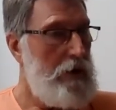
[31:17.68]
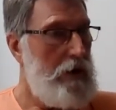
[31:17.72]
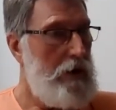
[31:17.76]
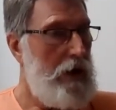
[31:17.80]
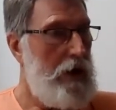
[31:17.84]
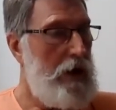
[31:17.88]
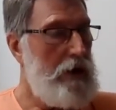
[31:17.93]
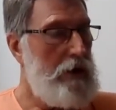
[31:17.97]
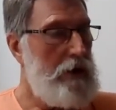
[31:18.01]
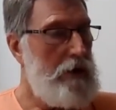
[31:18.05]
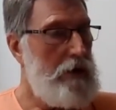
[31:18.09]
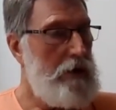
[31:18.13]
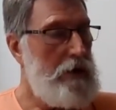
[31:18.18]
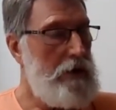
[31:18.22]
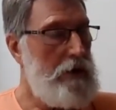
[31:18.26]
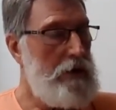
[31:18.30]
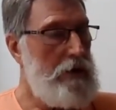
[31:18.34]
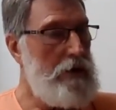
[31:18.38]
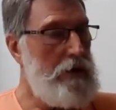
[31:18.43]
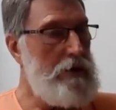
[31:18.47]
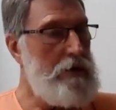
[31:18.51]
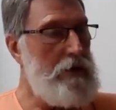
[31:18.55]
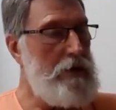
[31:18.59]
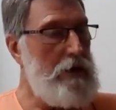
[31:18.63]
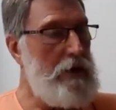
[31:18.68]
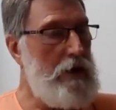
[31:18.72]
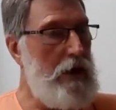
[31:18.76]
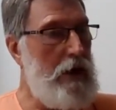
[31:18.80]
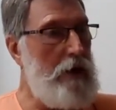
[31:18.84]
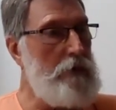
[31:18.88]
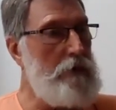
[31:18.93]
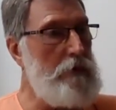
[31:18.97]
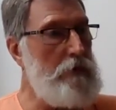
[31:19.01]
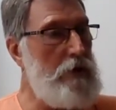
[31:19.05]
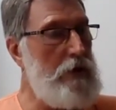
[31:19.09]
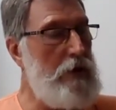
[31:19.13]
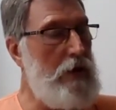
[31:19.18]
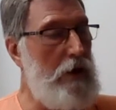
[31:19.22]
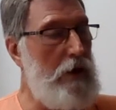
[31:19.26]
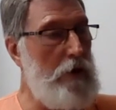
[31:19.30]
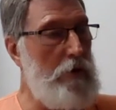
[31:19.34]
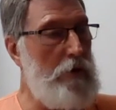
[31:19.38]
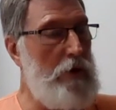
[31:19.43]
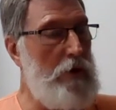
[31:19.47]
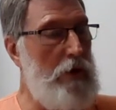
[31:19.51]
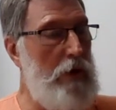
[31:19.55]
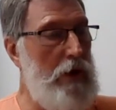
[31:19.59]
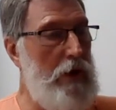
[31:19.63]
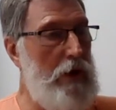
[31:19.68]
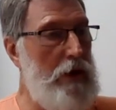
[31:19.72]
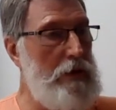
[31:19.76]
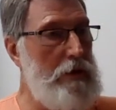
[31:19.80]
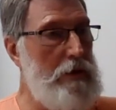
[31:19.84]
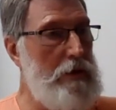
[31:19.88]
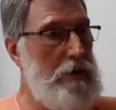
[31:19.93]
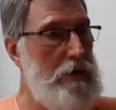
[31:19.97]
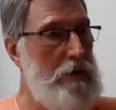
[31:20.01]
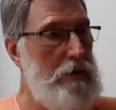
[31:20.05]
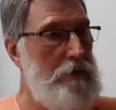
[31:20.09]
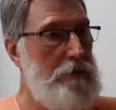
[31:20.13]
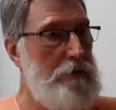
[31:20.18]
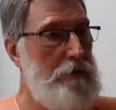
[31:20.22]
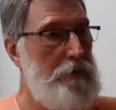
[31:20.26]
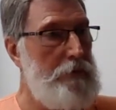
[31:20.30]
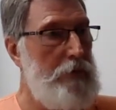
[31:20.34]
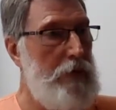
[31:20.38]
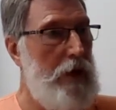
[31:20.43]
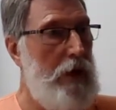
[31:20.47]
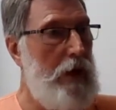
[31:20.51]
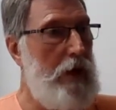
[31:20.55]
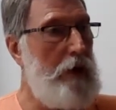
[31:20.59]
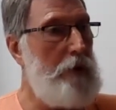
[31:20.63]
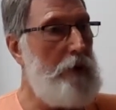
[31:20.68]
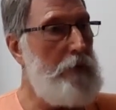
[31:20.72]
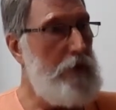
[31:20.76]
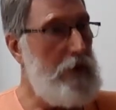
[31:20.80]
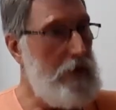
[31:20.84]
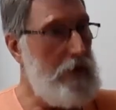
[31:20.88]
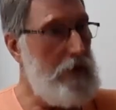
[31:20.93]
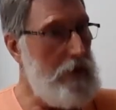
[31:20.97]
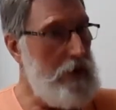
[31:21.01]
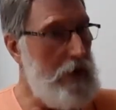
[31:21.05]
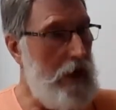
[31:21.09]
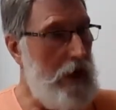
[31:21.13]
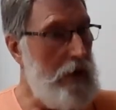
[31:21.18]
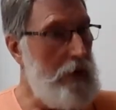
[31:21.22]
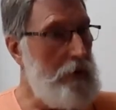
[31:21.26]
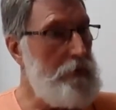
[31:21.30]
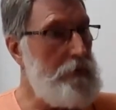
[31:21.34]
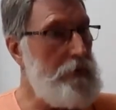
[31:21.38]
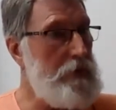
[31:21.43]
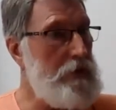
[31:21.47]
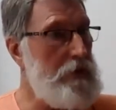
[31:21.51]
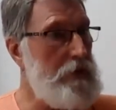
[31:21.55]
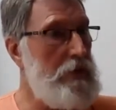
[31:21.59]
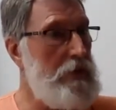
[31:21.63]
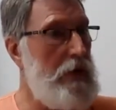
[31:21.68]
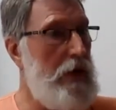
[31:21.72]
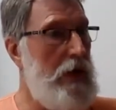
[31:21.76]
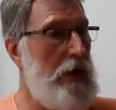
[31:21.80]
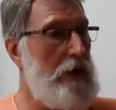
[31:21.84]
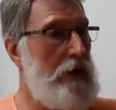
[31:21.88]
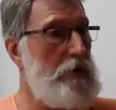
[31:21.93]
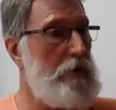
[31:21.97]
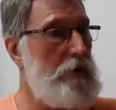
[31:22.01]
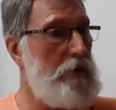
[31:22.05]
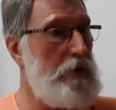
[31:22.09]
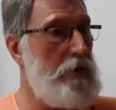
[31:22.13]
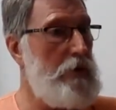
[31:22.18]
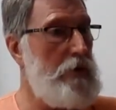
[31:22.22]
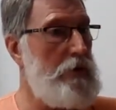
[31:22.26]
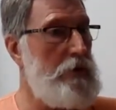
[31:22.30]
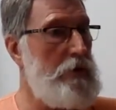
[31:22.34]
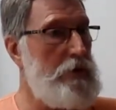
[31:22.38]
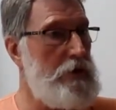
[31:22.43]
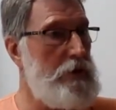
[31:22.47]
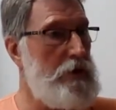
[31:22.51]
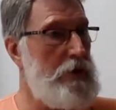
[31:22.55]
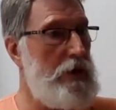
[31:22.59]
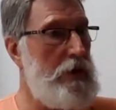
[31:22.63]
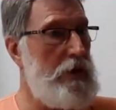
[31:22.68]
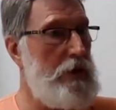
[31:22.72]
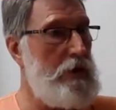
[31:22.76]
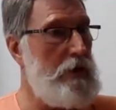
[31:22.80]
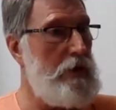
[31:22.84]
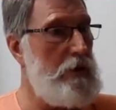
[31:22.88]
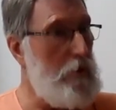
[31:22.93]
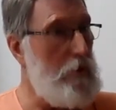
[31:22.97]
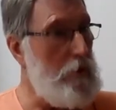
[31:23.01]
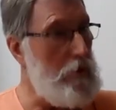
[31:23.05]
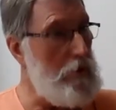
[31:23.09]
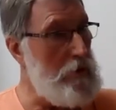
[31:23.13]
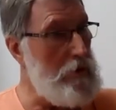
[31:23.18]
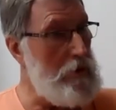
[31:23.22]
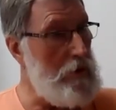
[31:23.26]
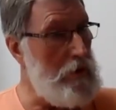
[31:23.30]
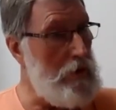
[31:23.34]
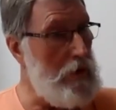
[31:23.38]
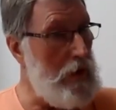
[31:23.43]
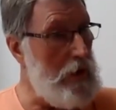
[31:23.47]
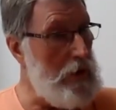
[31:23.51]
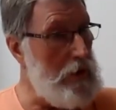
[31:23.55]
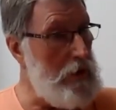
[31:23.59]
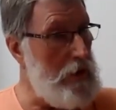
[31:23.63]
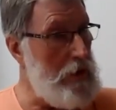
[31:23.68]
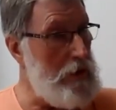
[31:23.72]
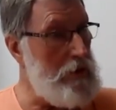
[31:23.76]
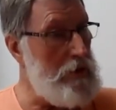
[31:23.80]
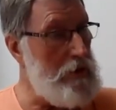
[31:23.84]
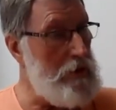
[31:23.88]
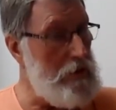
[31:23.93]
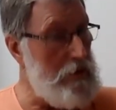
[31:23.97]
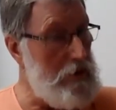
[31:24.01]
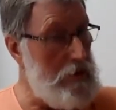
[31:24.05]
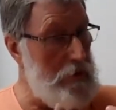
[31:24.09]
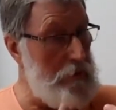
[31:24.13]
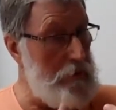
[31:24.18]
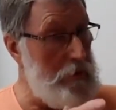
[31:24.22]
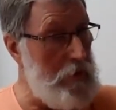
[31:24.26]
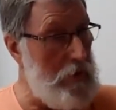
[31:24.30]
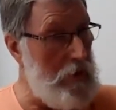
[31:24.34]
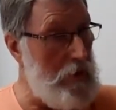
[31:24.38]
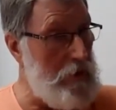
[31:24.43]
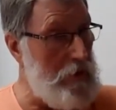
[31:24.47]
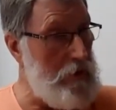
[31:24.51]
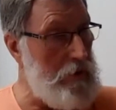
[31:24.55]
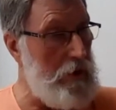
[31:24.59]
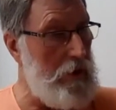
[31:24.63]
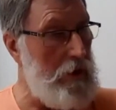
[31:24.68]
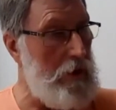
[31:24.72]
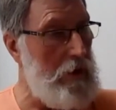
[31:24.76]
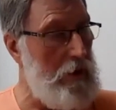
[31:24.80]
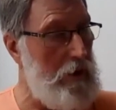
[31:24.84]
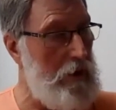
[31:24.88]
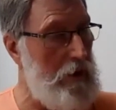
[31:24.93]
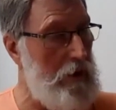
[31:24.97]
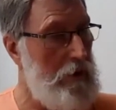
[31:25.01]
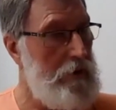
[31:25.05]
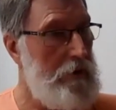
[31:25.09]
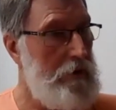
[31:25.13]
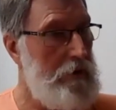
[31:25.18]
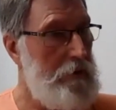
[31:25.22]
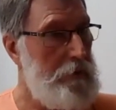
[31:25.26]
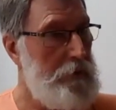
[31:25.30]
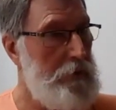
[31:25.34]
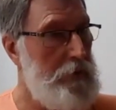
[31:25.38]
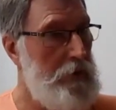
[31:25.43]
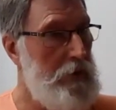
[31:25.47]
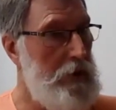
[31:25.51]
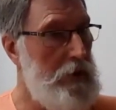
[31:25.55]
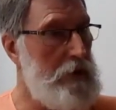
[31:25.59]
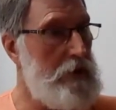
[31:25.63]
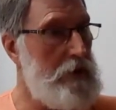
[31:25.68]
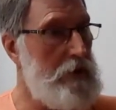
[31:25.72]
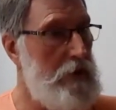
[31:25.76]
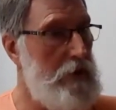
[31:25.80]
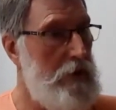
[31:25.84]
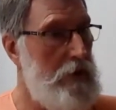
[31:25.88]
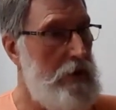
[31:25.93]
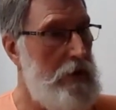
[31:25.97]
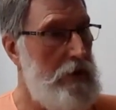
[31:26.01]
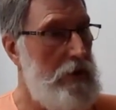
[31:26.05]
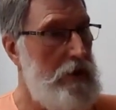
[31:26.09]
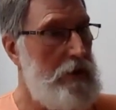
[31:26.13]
And he doesn't count and calculate how many times he had to regurgitate in order to digest this difficult thing, this,